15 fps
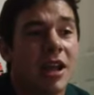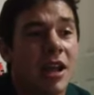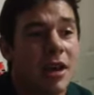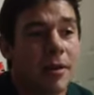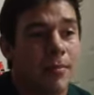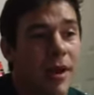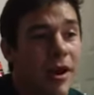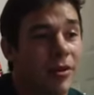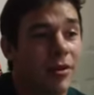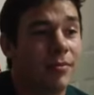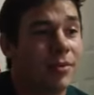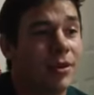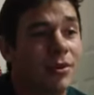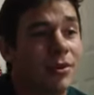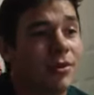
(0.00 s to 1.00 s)

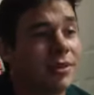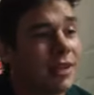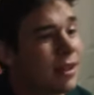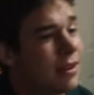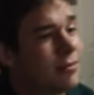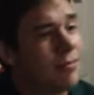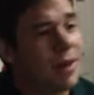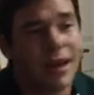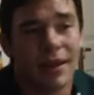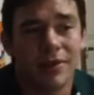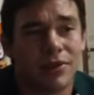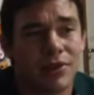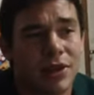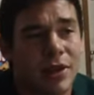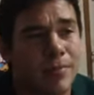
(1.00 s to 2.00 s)
Pounding brews at the Main
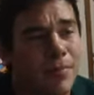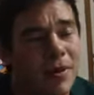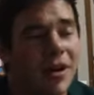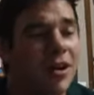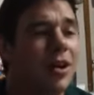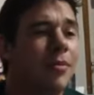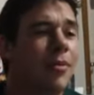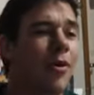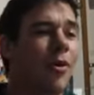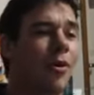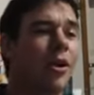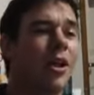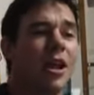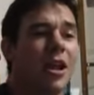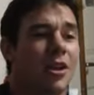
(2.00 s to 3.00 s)
Street pub or